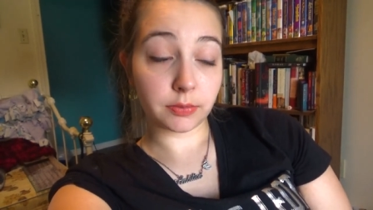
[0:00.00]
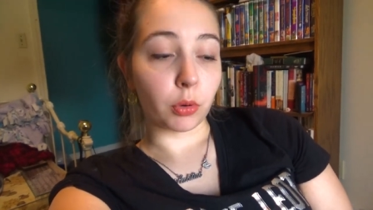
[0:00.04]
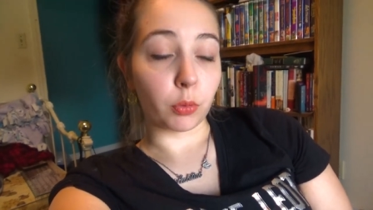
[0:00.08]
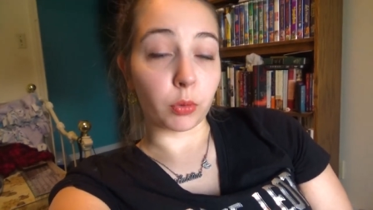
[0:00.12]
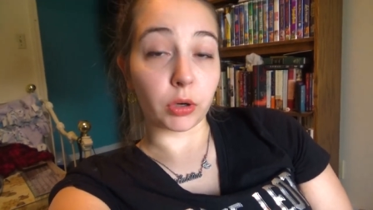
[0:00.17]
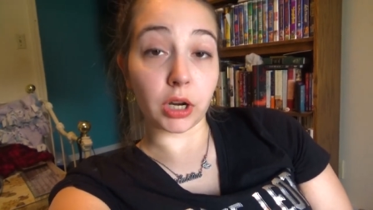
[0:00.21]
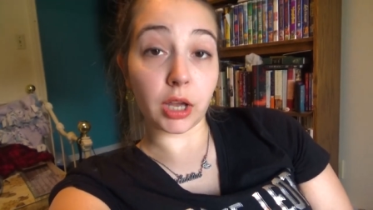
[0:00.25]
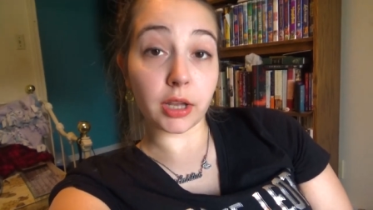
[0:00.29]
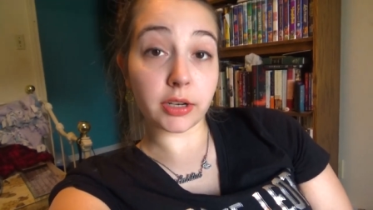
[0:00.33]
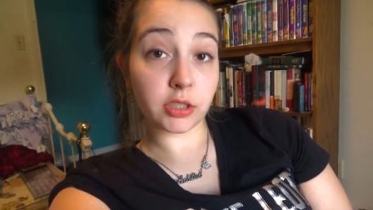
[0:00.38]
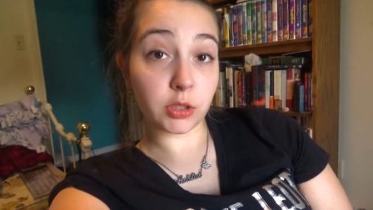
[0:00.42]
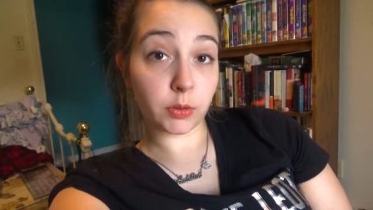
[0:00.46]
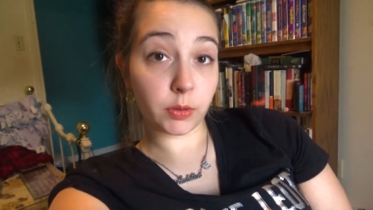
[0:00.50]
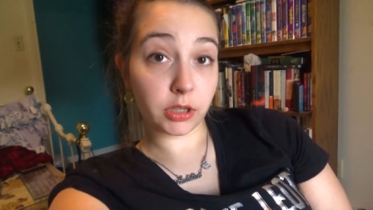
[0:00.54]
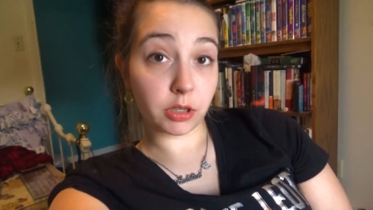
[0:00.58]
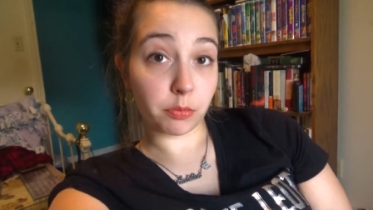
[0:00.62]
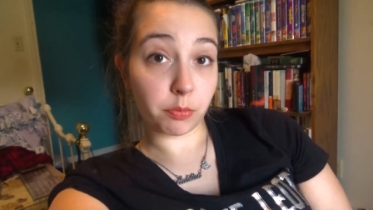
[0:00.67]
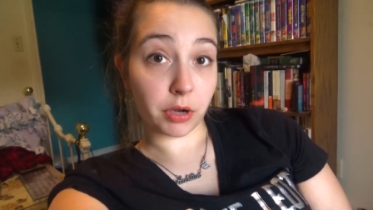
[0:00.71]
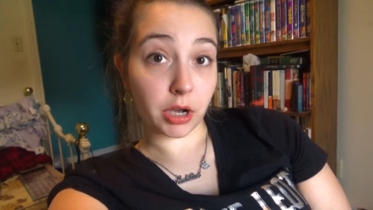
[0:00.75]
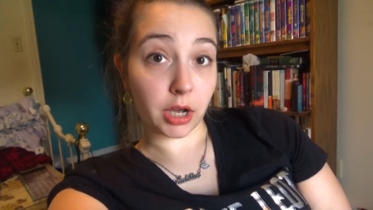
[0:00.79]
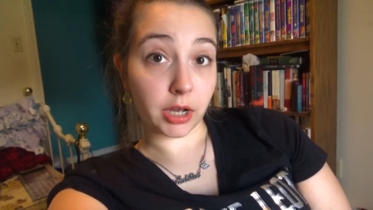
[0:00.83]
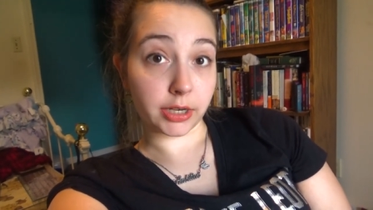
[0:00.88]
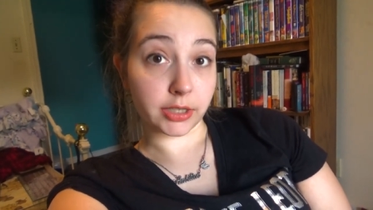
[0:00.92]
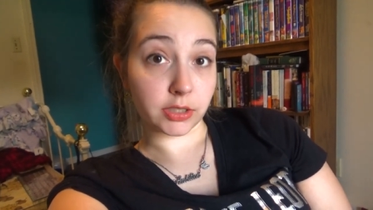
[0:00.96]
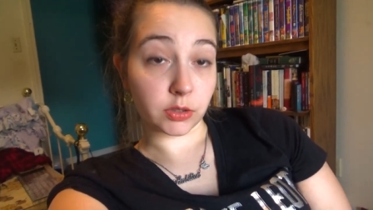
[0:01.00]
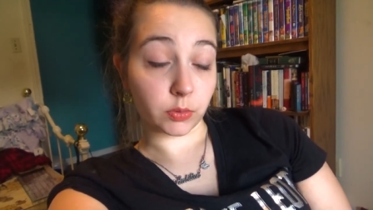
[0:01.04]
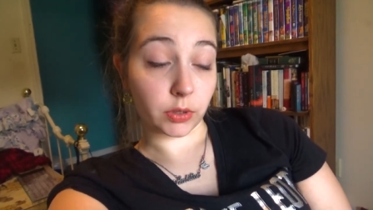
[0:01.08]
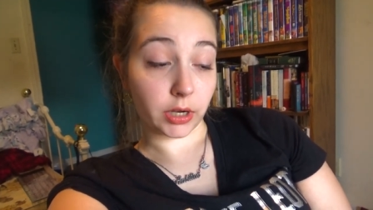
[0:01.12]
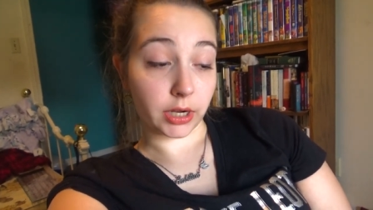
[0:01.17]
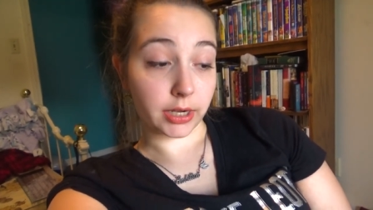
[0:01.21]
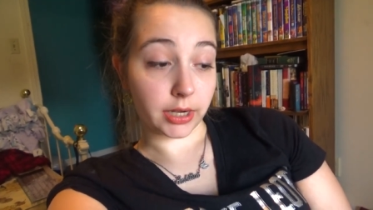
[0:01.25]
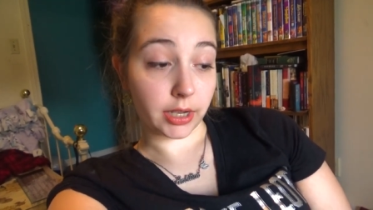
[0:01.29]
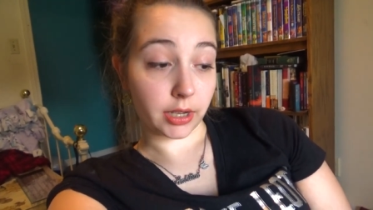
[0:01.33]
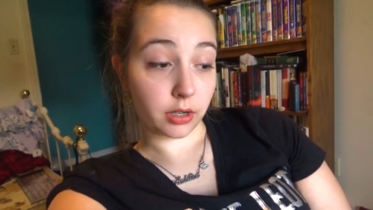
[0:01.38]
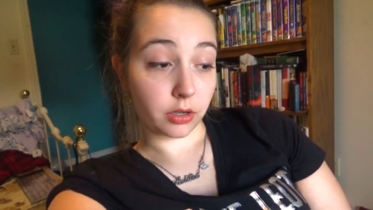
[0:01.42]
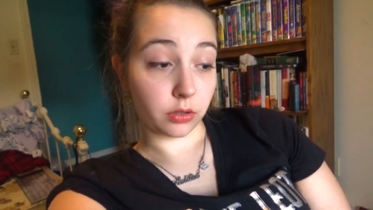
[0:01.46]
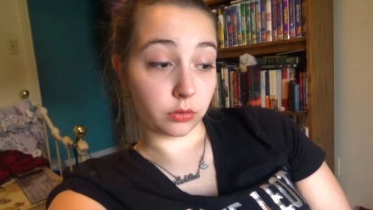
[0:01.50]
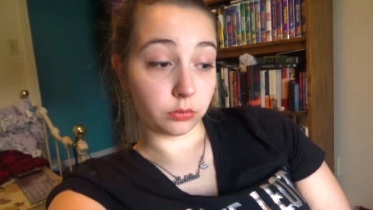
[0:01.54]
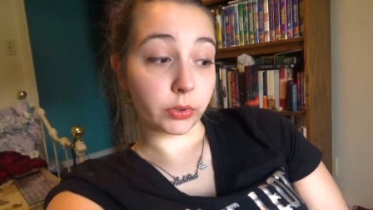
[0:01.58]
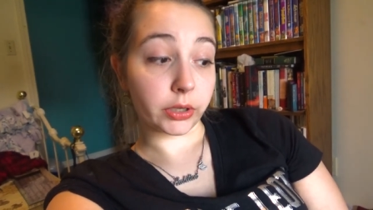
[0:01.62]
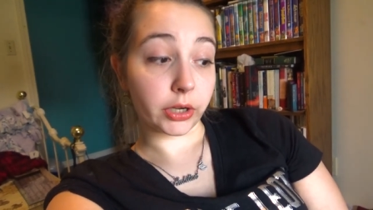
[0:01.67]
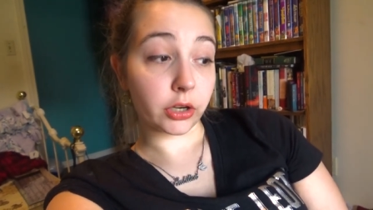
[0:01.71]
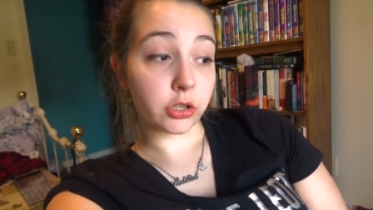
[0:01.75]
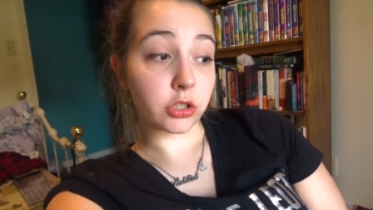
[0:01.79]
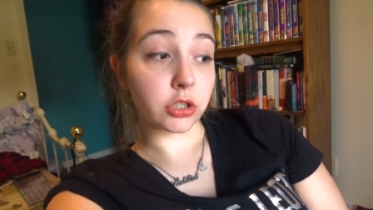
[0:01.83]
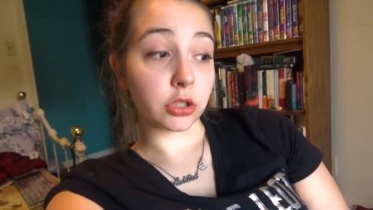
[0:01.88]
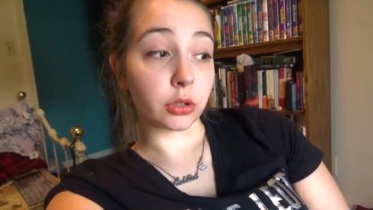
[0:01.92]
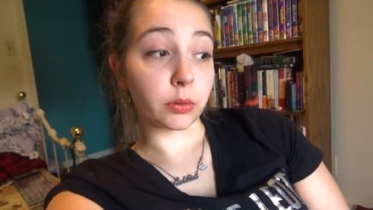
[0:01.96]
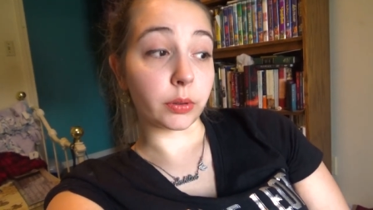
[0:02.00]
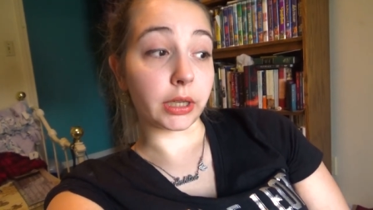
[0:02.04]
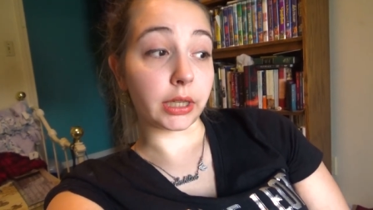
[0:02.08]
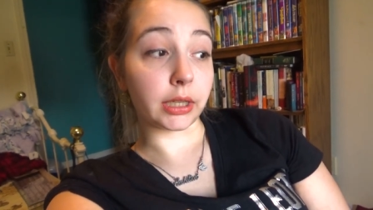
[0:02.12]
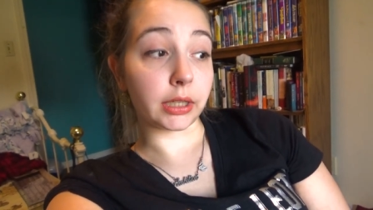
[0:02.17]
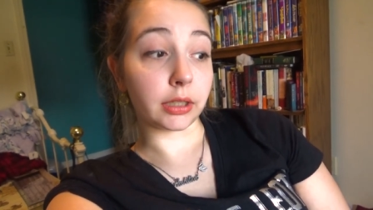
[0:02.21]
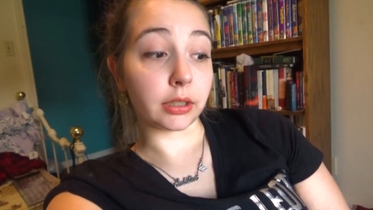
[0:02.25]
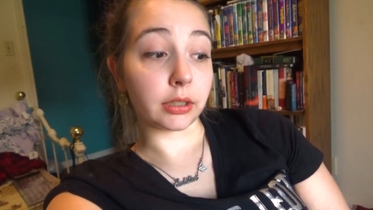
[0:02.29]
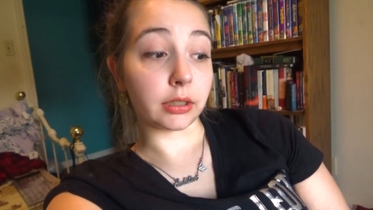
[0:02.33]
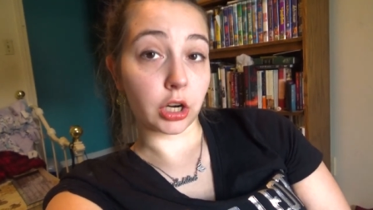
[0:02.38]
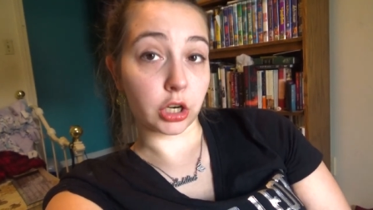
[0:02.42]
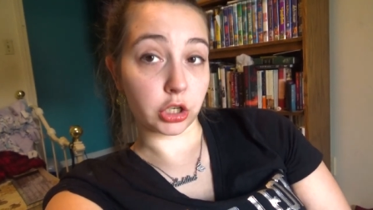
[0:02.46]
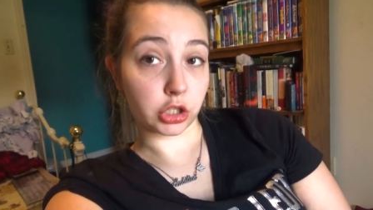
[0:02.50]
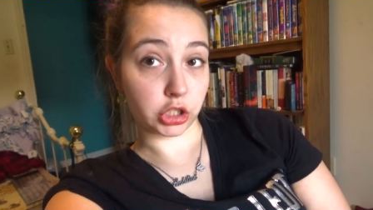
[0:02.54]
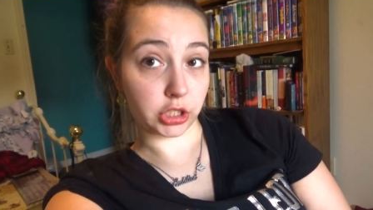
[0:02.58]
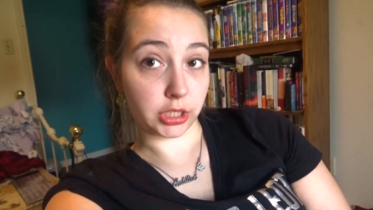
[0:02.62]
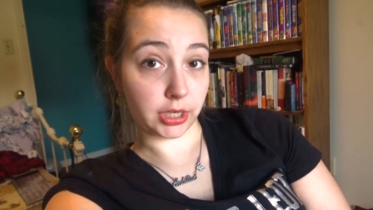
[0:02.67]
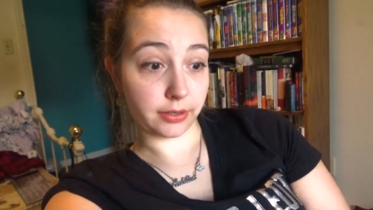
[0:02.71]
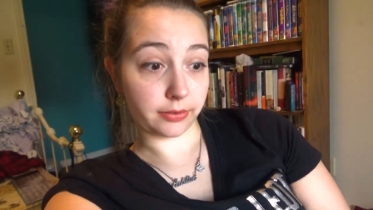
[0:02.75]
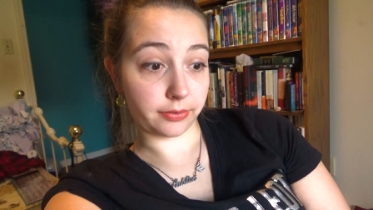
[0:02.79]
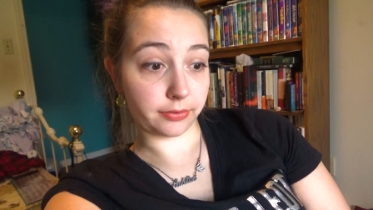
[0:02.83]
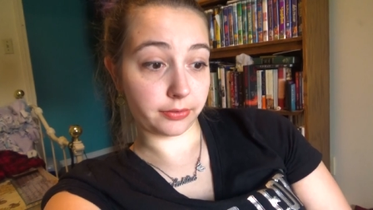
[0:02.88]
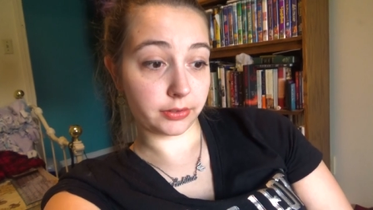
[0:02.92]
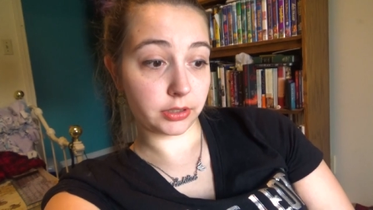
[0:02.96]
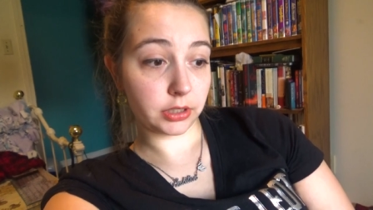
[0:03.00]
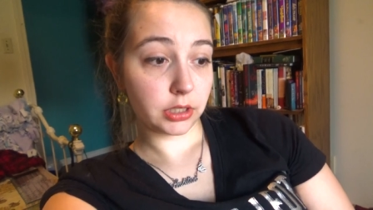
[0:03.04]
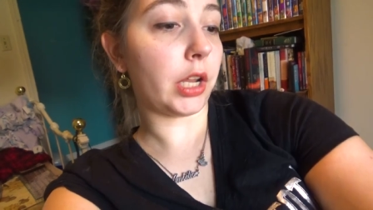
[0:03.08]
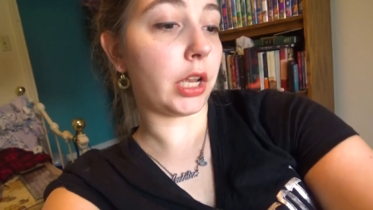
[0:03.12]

but we're not doing the bodice right now. We are doing her shift.